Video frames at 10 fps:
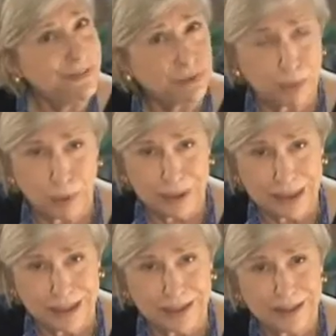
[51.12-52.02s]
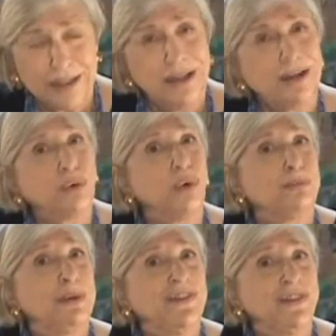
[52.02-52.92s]
for brisket. Corned
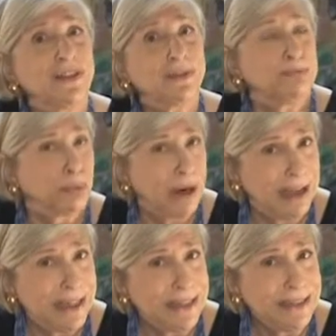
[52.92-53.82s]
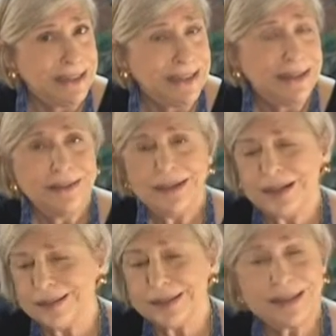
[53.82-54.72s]
beef is brined
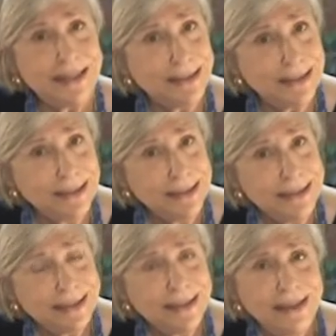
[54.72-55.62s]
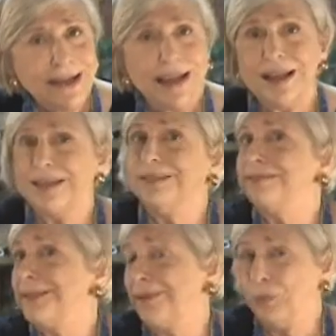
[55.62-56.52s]
and seasoned, and
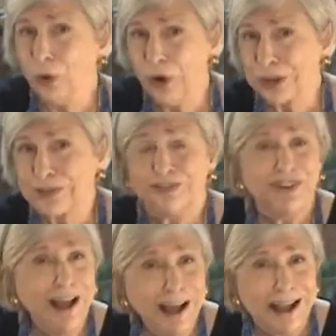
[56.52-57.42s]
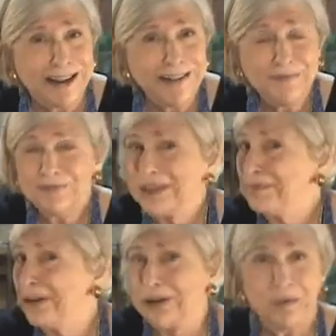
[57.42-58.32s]
it worked fine,
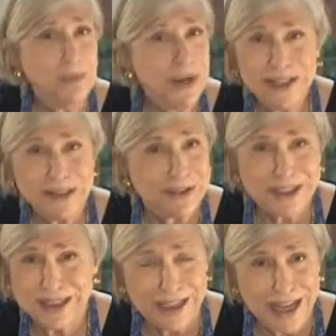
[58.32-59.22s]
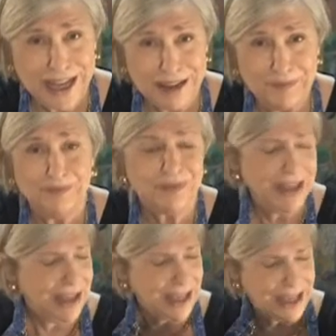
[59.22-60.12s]
but it wasn't the same.
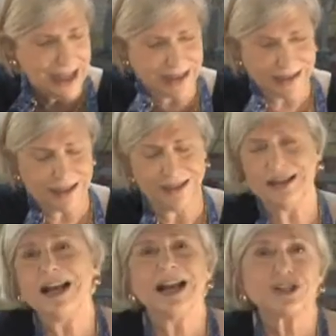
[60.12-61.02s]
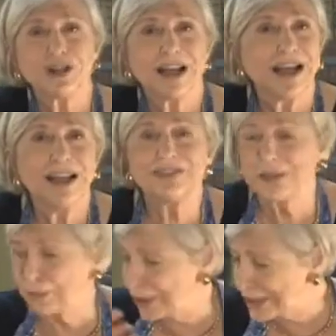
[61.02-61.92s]
And actually I have
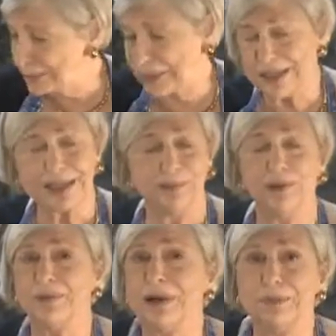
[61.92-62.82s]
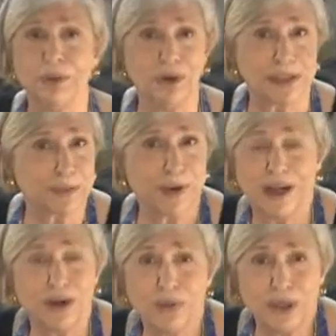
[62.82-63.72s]
some recipes in one of my books where
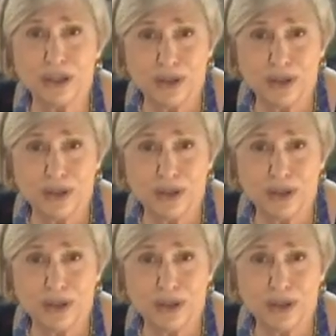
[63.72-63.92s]
I always